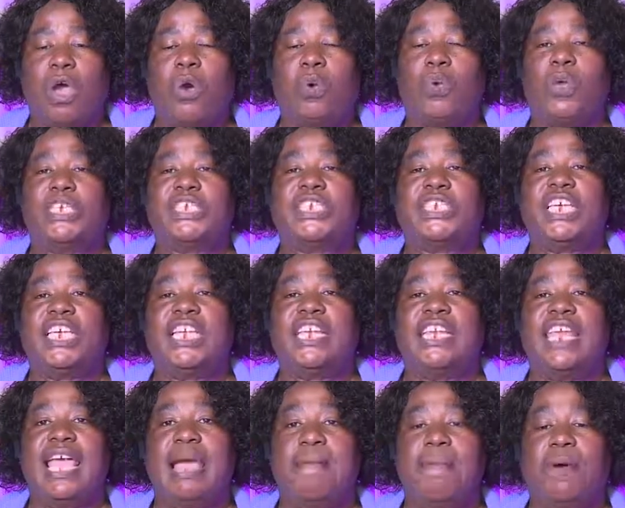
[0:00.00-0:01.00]
which
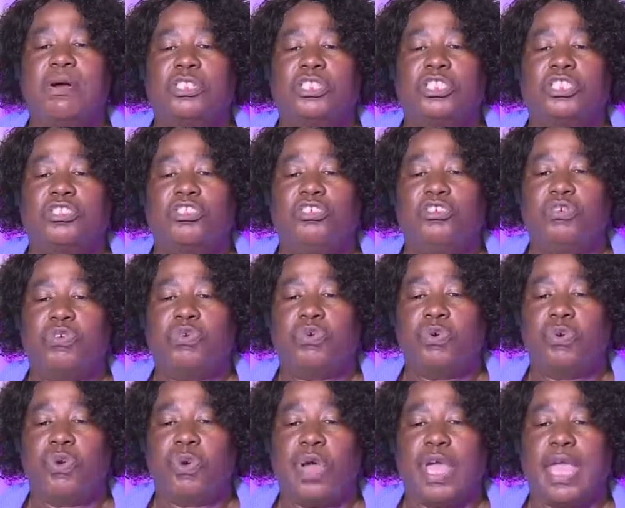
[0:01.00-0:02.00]
enables
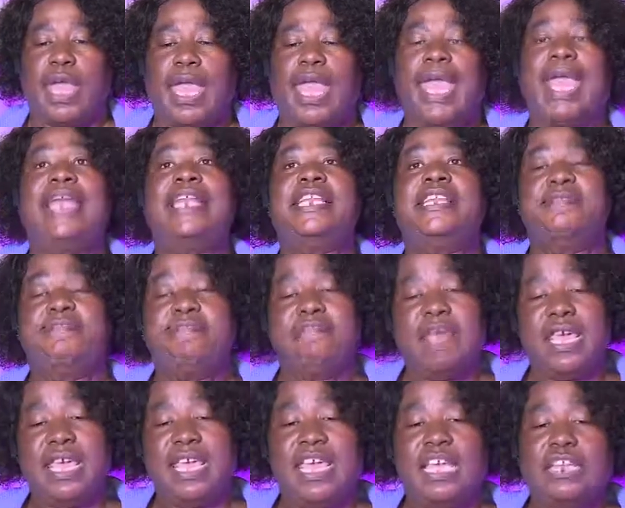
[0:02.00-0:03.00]
you and
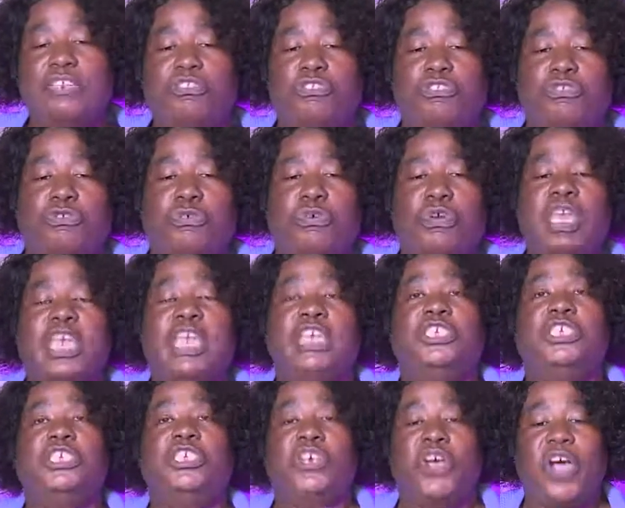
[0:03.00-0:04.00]
me to
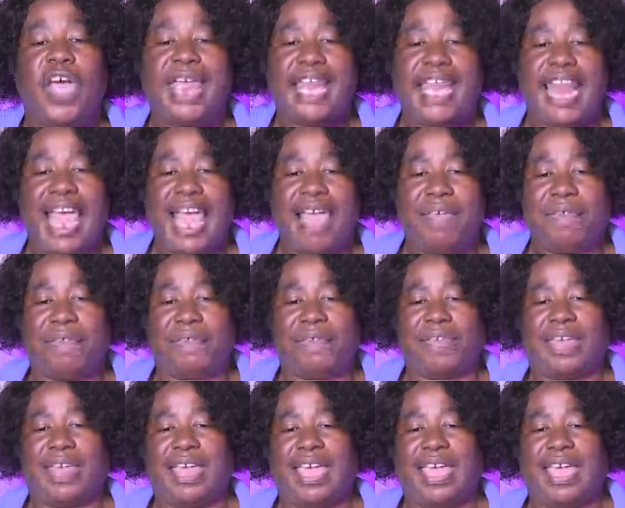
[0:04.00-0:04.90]
enjoy life